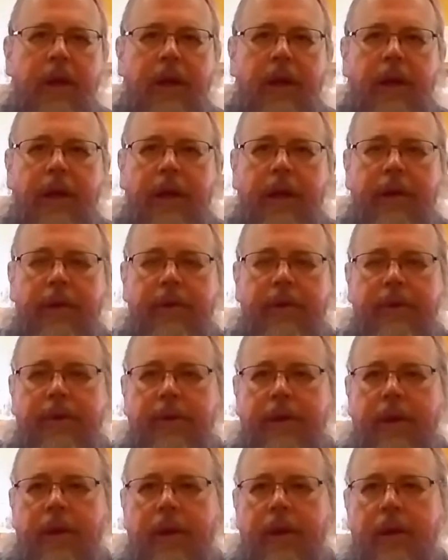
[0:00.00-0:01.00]
and
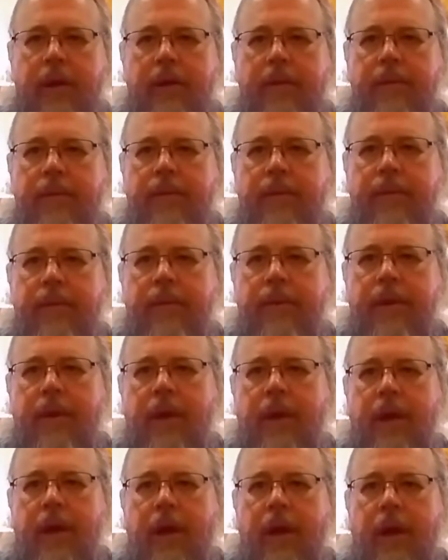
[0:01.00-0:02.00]
uh,
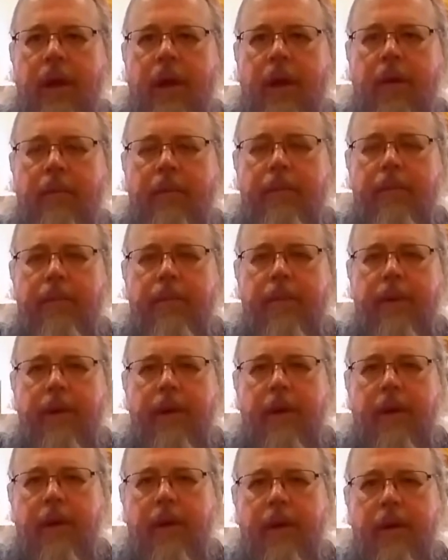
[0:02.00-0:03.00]
a,
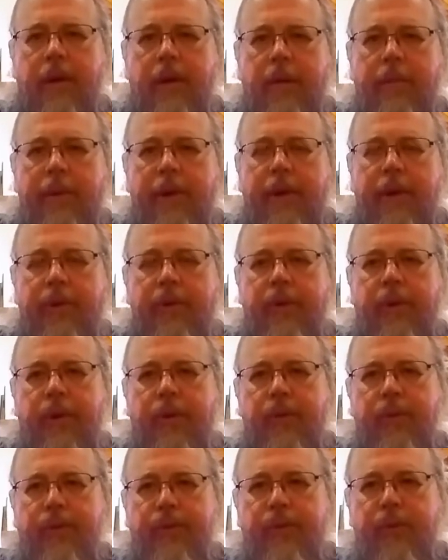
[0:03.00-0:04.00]
a,
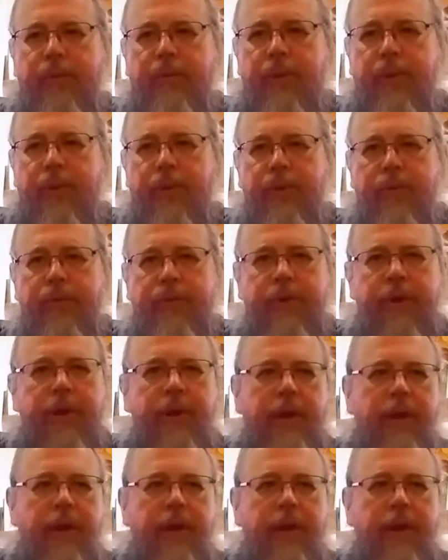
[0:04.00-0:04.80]
patriarch was removed